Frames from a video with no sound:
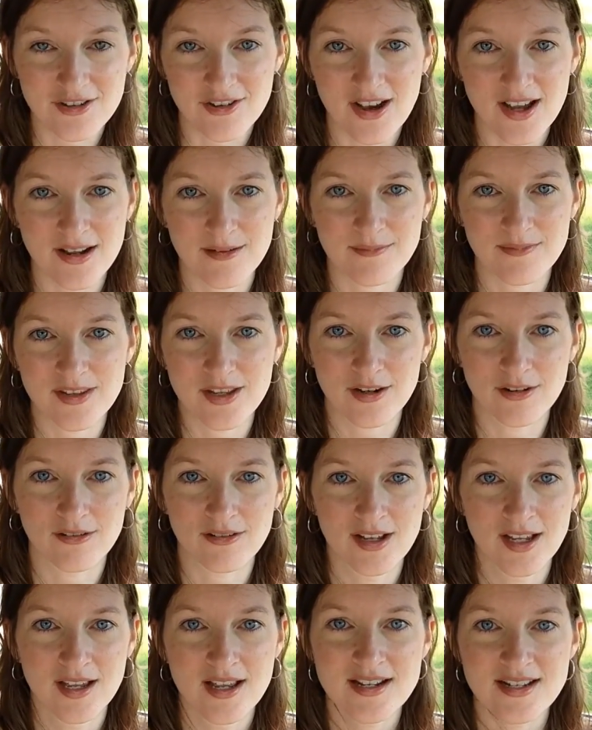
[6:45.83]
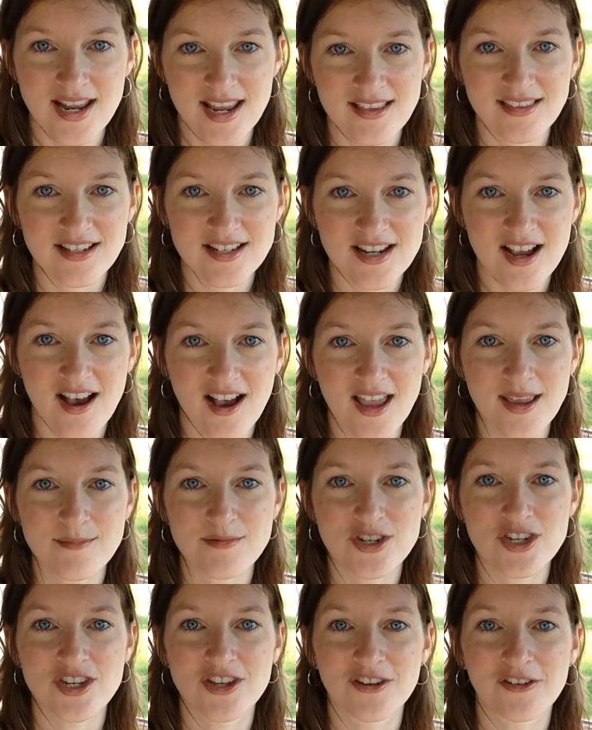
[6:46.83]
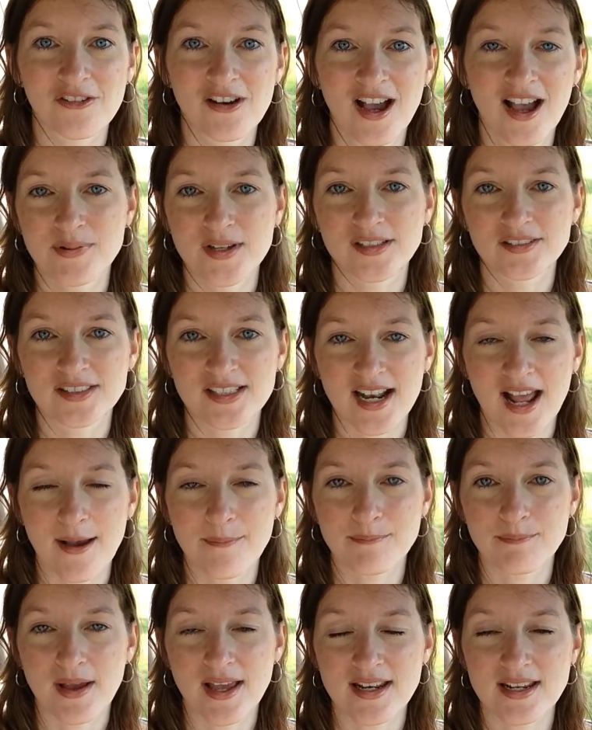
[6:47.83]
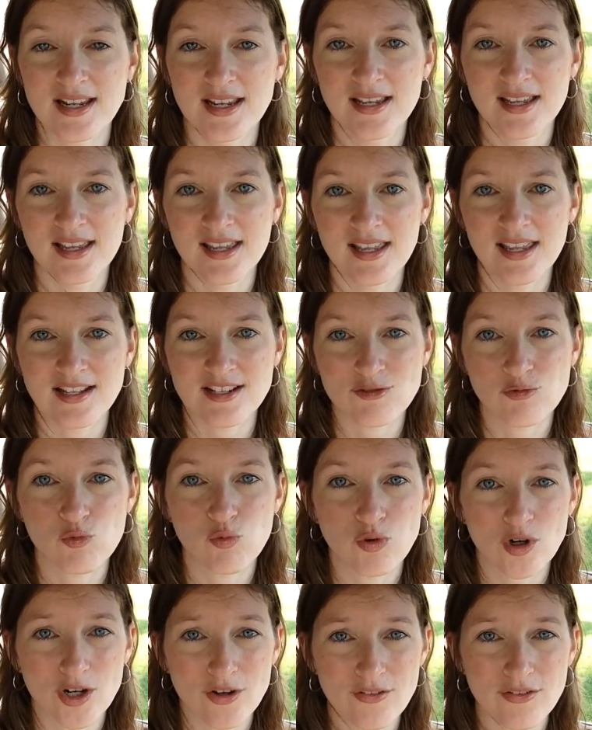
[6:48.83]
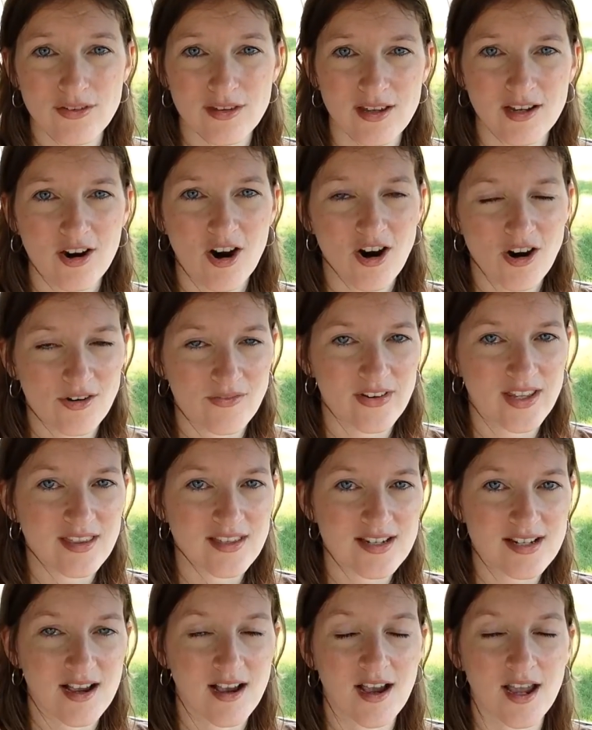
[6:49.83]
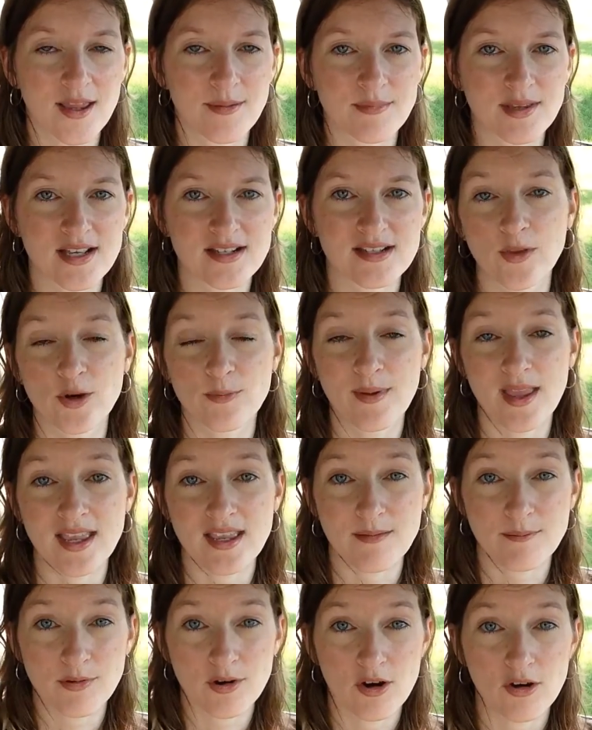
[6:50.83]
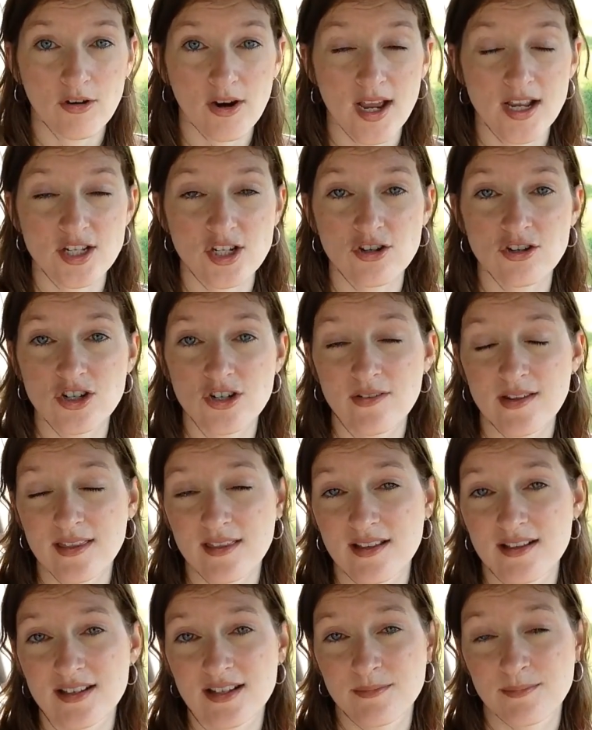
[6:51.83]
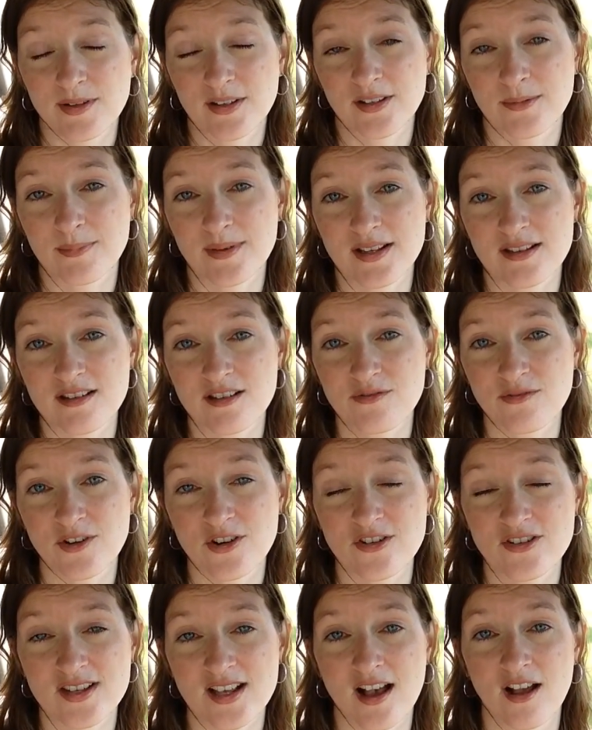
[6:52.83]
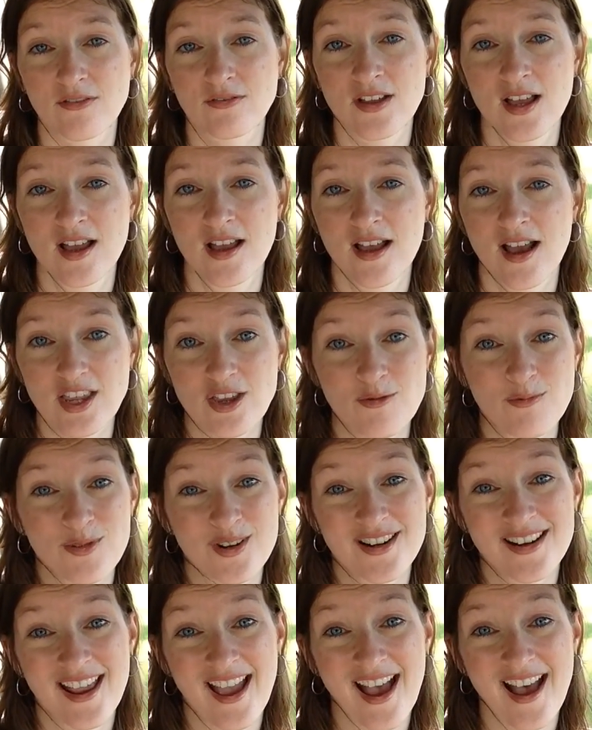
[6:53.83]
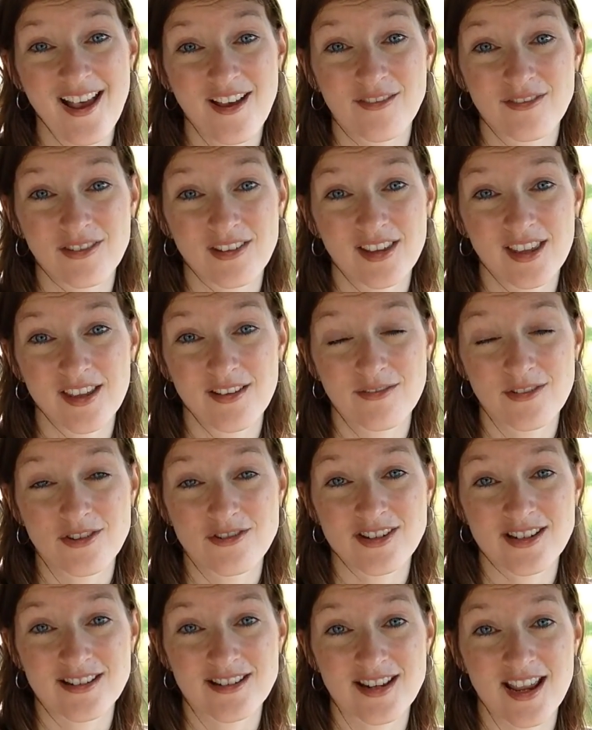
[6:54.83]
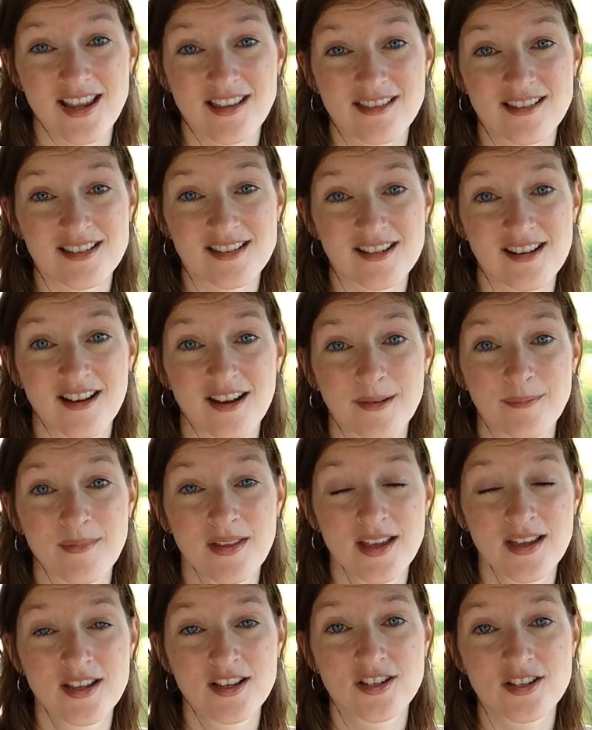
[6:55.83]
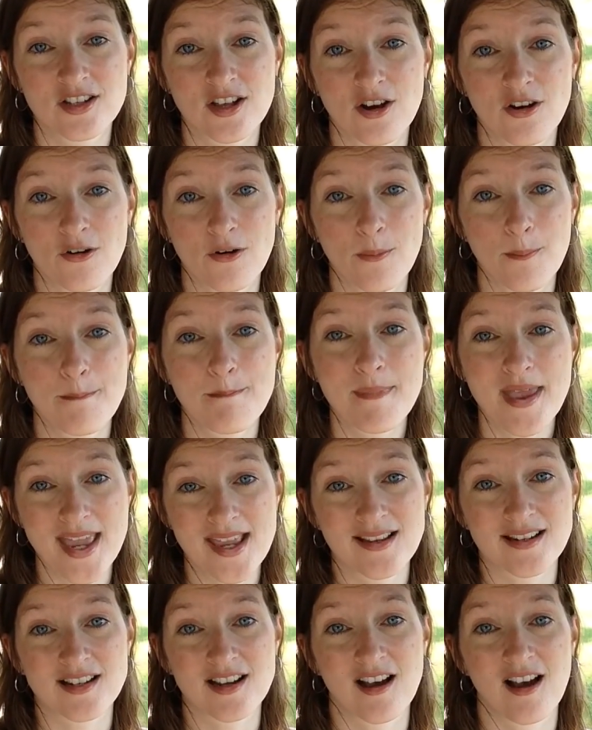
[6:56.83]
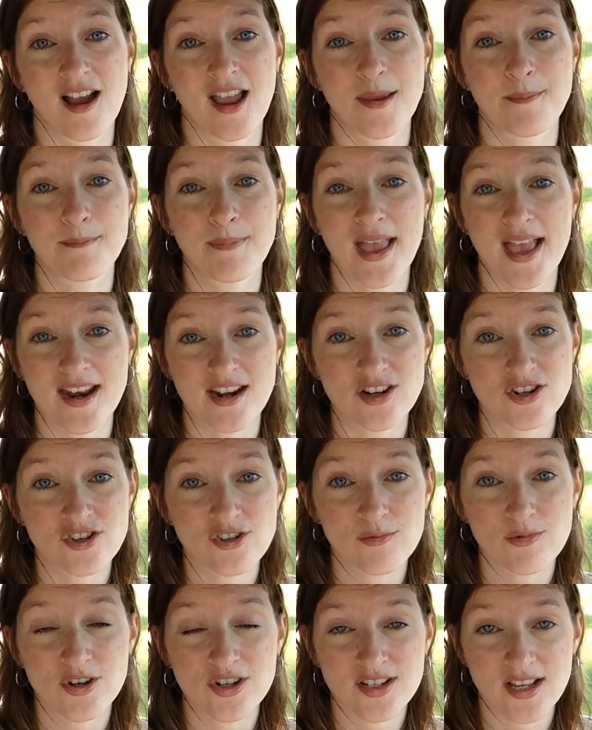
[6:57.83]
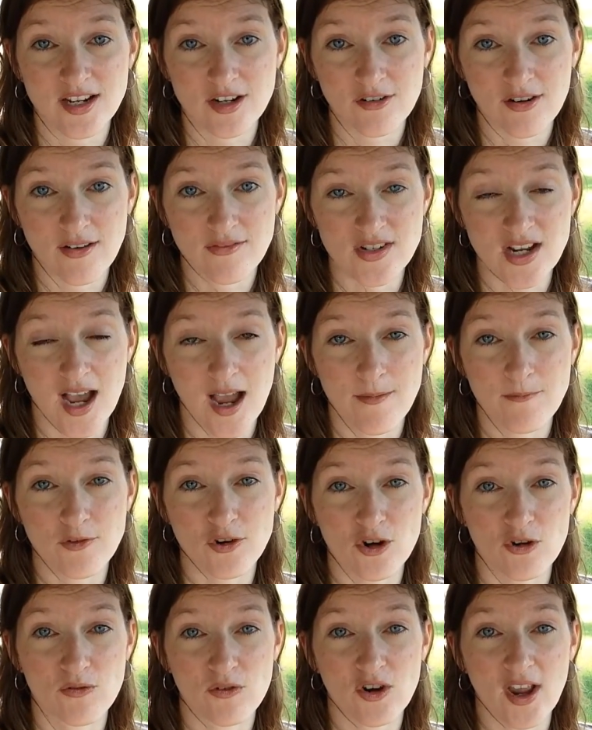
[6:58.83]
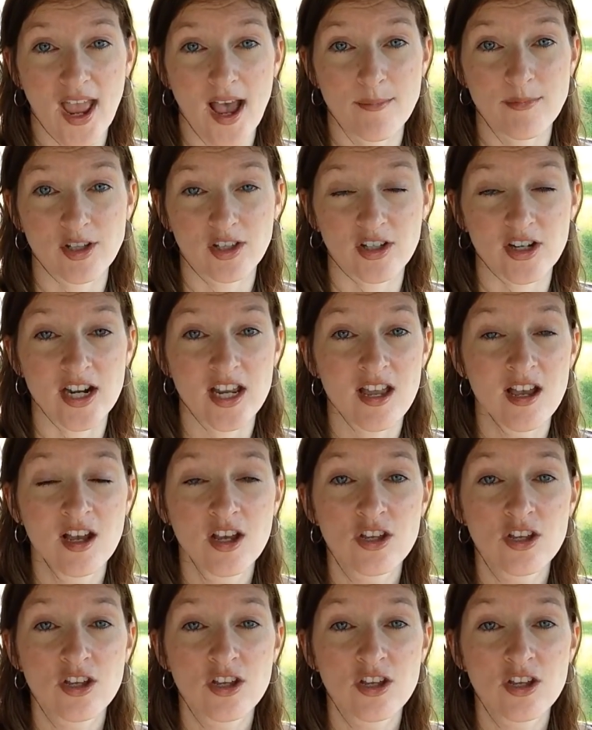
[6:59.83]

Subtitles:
You got to take the time to build it up, but it's worth carving the time because you're making progress. You're doing things to build a business for yourself that you wouldn't have if you didn't take this time. So make time. Banish the words "I don't have time" for your vocabulary.